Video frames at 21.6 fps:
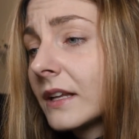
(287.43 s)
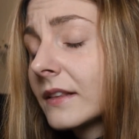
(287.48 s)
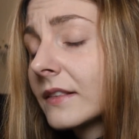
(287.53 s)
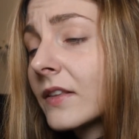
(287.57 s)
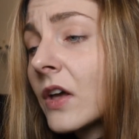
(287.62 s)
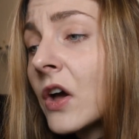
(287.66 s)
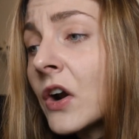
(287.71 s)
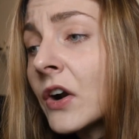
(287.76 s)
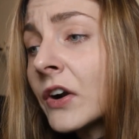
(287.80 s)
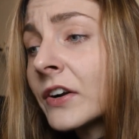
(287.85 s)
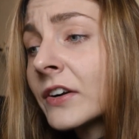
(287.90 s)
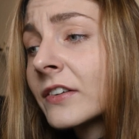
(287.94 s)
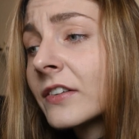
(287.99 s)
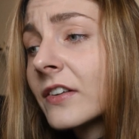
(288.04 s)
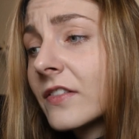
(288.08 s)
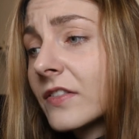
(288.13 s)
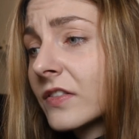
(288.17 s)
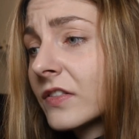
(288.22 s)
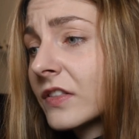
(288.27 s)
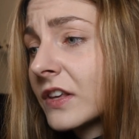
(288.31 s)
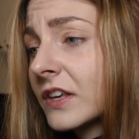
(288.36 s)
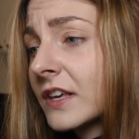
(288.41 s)
turned
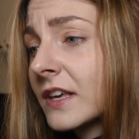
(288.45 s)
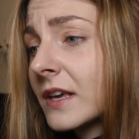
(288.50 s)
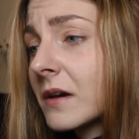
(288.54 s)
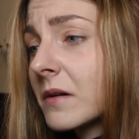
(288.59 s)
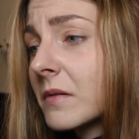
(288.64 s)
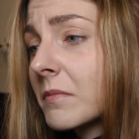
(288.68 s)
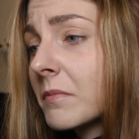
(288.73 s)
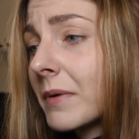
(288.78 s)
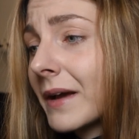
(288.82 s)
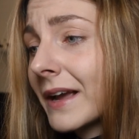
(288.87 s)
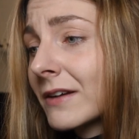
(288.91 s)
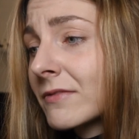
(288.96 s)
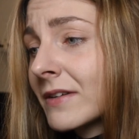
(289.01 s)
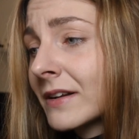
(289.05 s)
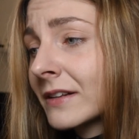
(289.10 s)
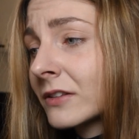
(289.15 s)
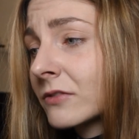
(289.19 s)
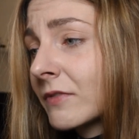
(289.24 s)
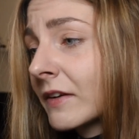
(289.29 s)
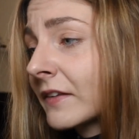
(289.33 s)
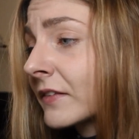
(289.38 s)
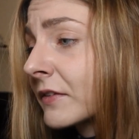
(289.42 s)
the
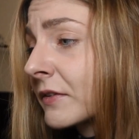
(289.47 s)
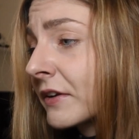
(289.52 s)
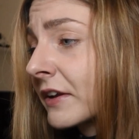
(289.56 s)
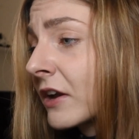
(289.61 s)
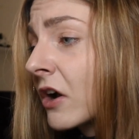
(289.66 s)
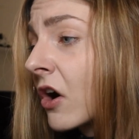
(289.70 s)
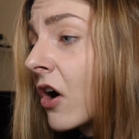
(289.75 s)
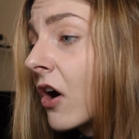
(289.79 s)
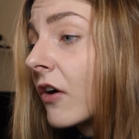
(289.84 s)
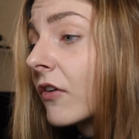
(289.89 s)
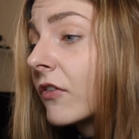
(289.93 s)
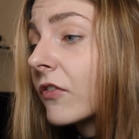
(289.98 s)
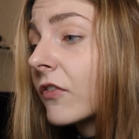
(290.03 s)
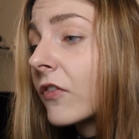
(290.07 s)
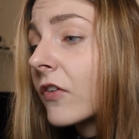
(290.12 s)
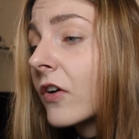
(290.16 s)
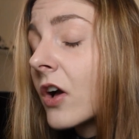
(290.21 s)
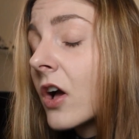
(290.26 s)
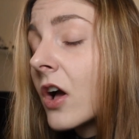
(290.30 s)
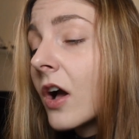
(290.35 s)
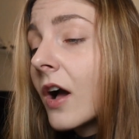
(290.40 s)
background rendering off,